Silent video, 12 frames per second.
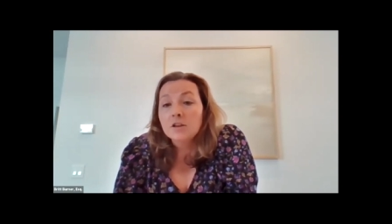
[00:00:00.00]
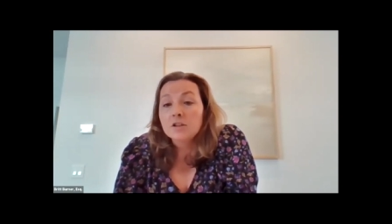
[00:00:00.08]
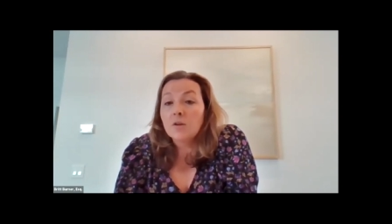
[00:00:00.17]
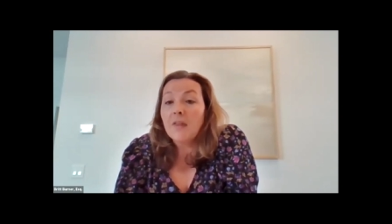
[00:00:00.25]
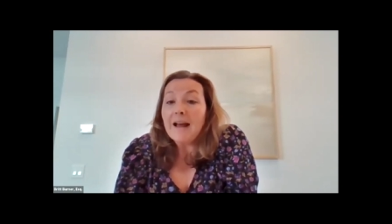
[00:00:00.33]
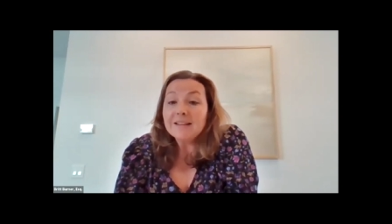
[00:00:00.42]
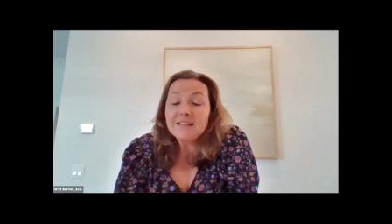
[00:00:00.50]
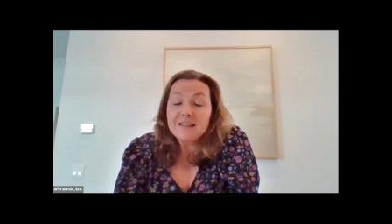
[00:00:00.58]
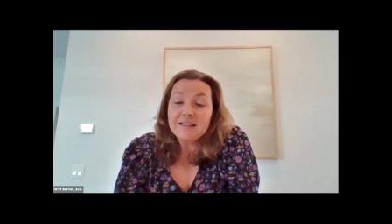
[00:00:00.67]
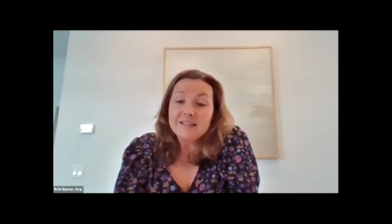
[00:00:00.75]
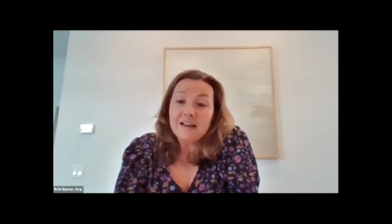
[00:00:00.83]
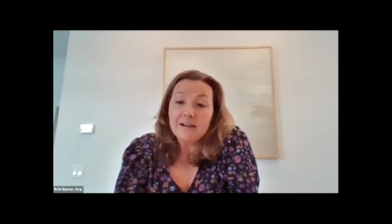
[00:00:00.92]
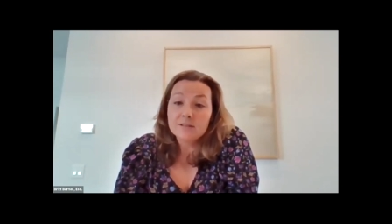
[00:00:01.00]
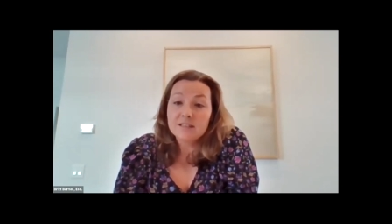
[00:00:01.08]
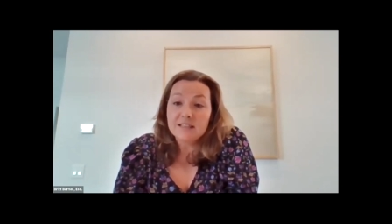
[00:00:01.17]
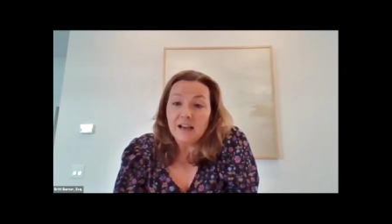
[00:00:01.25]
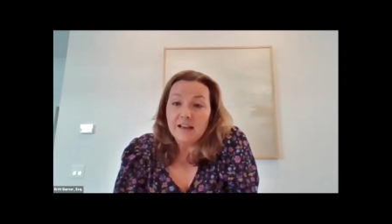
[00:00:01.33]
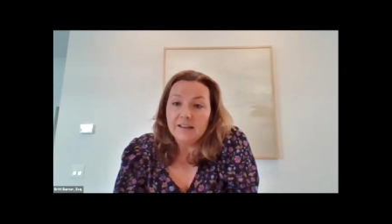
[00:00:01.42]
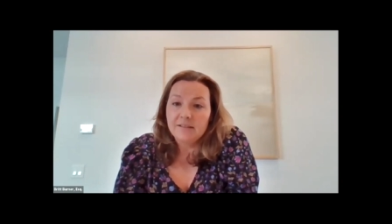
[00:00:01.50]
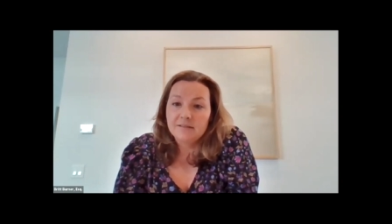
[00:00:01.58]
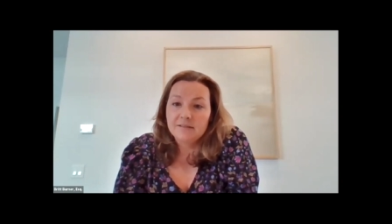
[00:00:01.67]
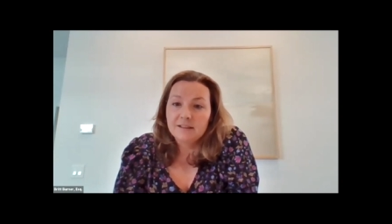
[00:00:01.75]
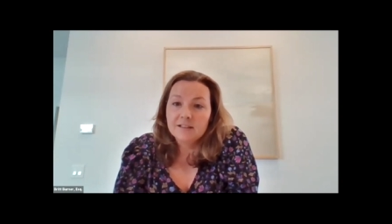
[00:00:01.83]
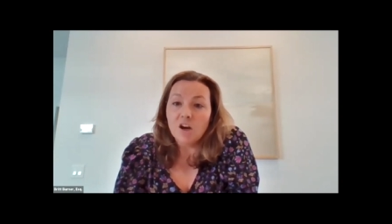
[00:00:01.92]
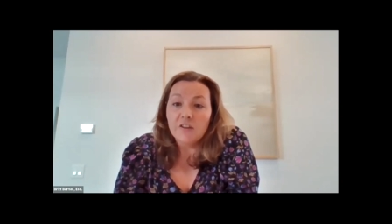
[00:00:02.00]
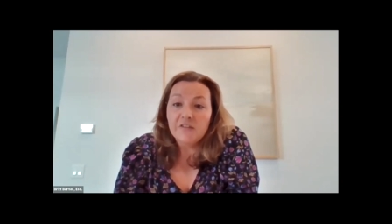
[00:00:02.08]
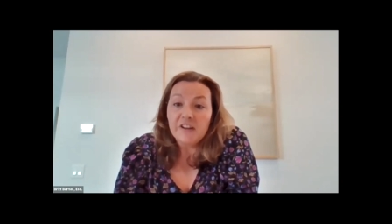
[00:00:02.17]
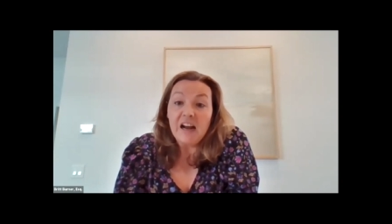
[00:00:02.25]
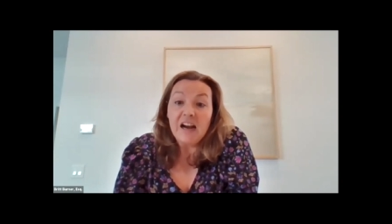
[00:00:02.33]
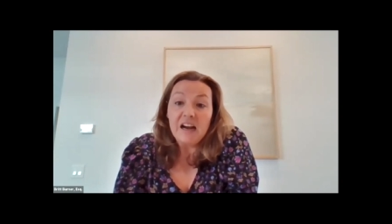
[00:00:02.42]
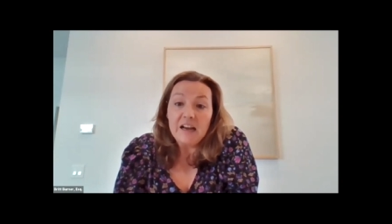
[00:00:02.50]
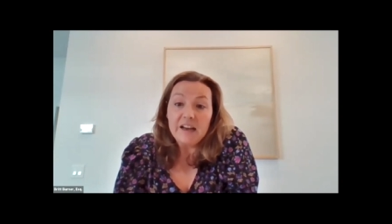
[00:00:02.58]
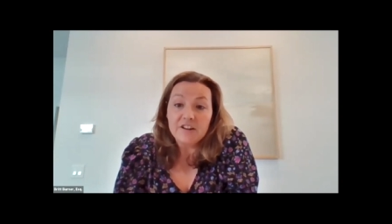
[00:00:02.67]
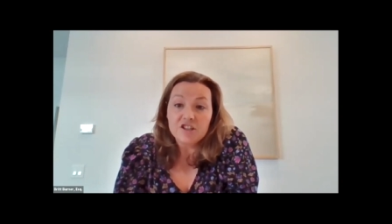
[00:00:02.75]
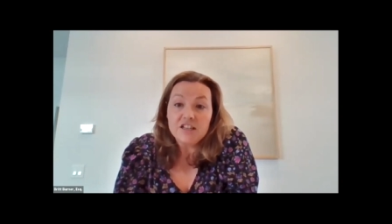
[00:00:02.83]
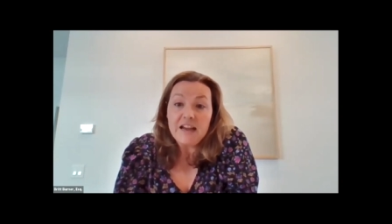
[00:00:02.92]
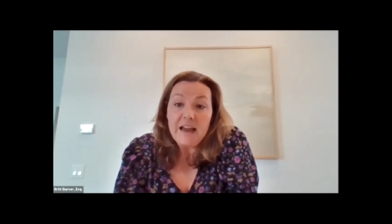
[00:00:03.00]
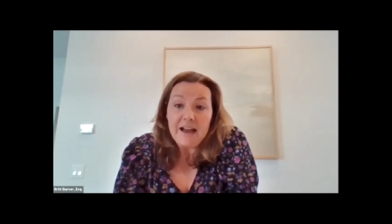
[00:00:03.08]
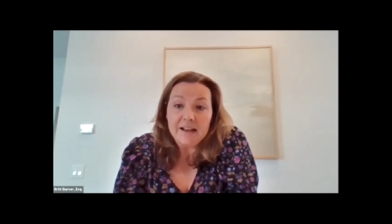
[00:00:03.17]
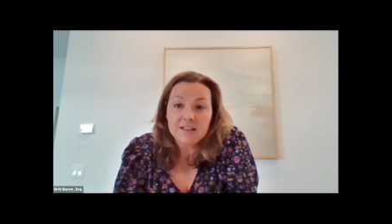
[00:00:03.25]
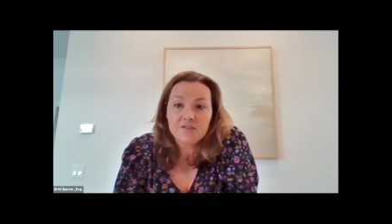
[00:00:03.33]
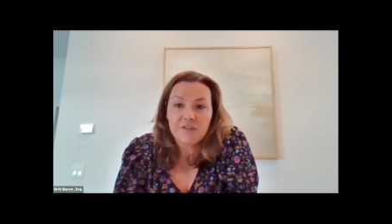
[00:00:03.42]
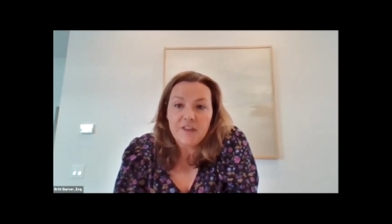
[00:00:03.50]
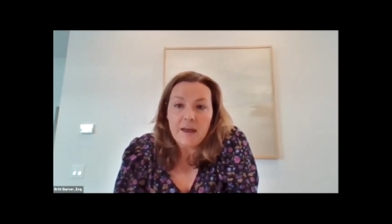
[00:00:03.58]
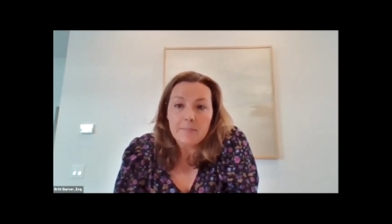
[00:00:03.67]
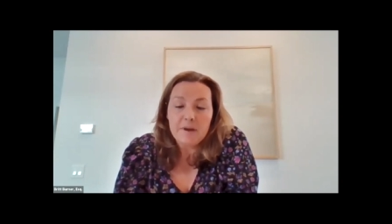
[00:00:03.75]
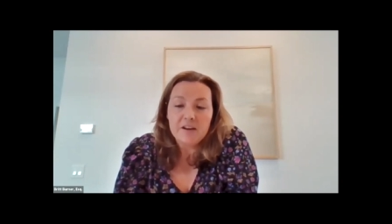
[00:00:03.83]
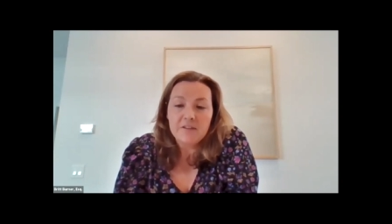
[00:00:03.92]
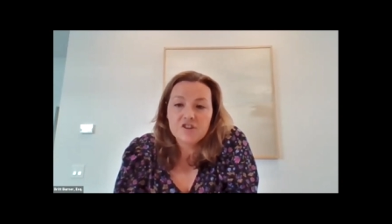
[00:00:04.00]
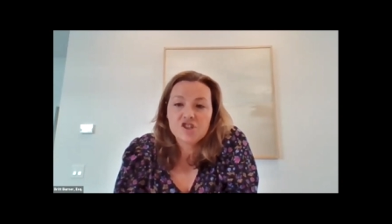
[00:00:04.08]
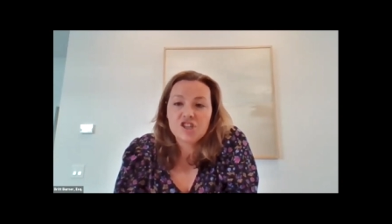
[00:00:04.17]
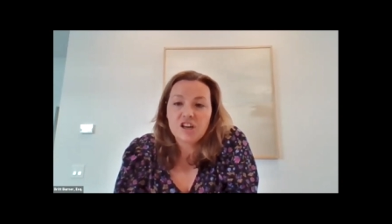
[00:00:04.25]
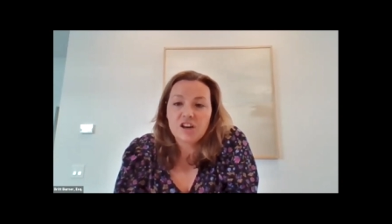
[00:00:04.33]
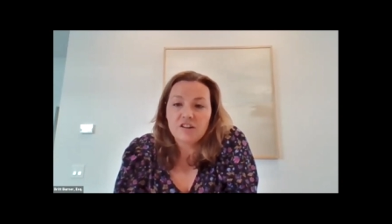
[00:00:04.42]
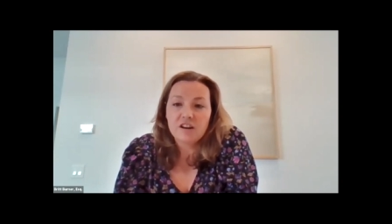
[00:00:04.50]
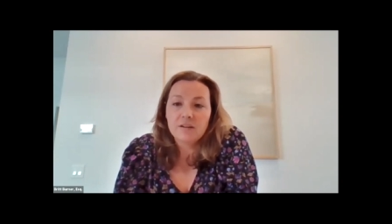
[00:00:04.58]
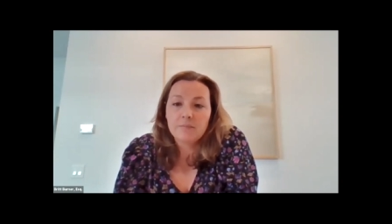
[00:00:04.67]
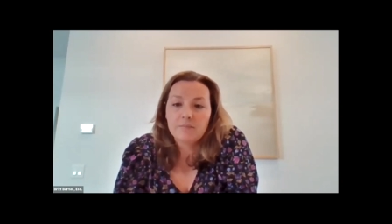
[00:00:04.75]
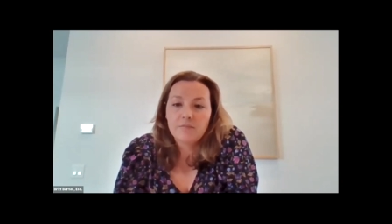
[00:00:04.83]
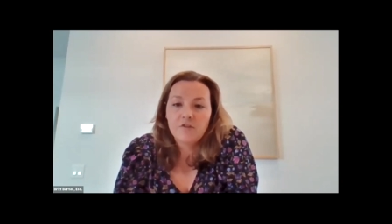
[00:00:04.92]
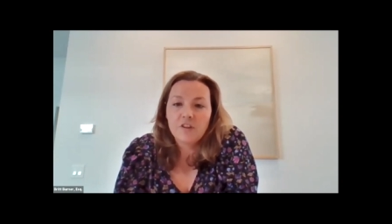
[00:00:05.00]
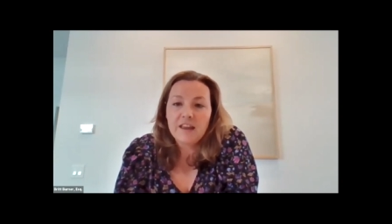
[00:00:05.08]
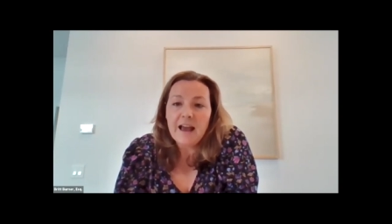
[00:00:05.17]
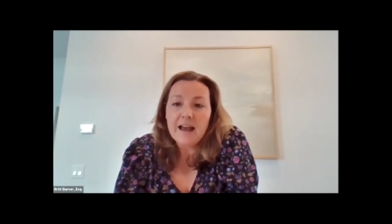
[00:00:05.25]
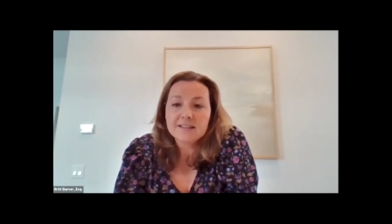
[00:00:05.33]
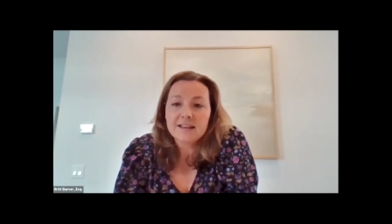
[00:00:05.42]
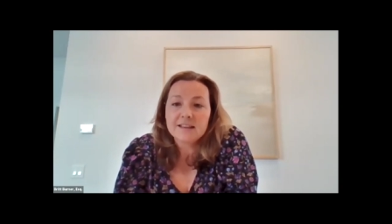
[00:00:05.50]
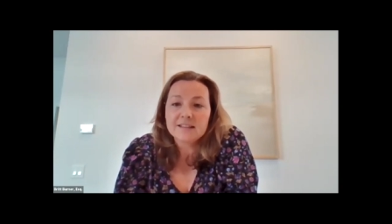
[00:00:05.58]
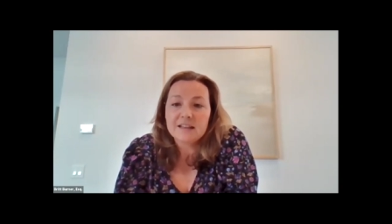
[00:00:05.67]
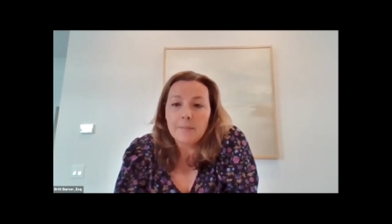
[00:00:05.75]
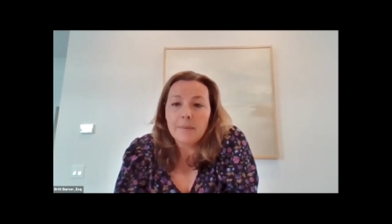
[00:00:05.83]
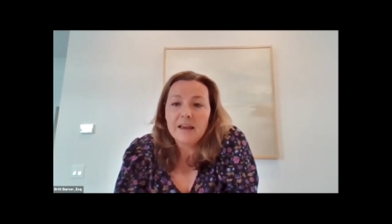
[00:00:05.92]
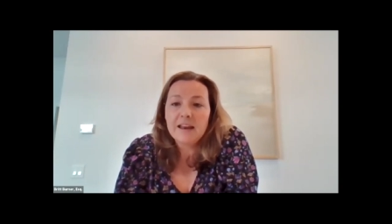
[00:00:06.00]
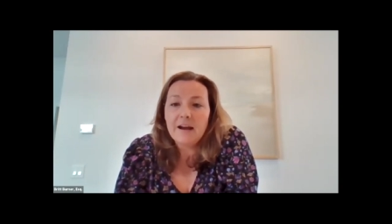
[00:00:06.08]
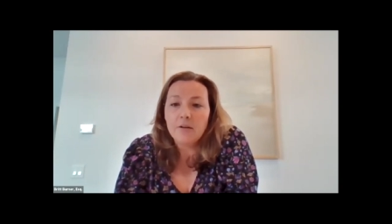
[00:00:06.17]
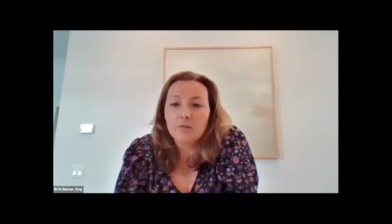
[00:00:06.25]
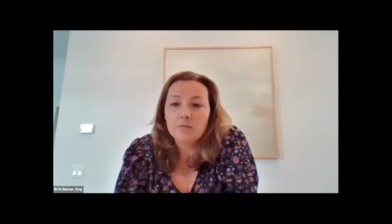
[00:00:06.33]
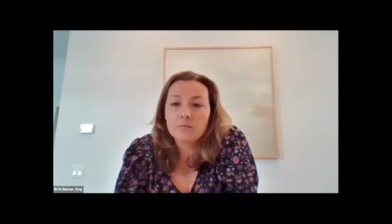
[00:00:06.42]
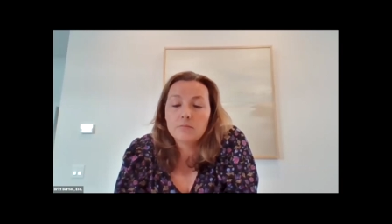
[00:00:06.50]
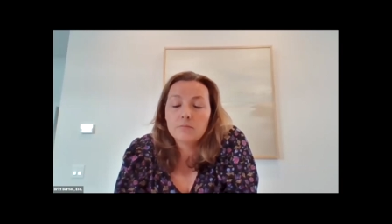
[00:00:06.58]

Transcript: So that's the downside. It's often a higher tax for that beneficiary for the assets not paid out.